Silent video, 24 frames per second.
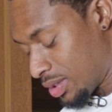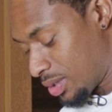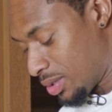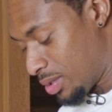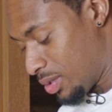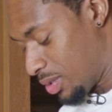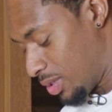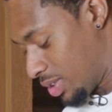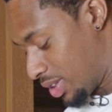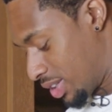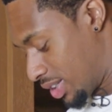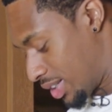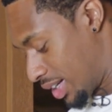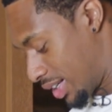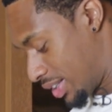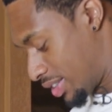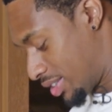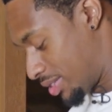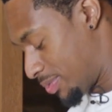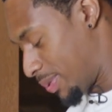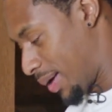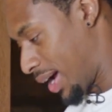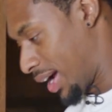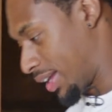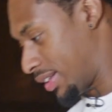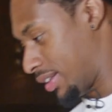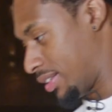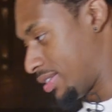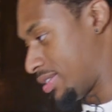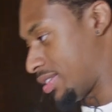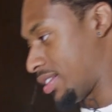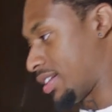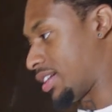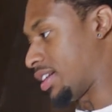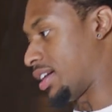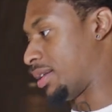Ooh, let's back
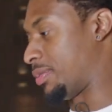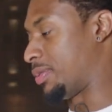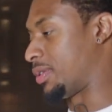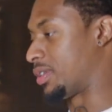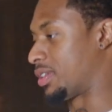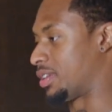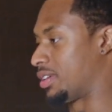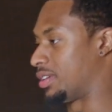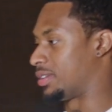this thing up.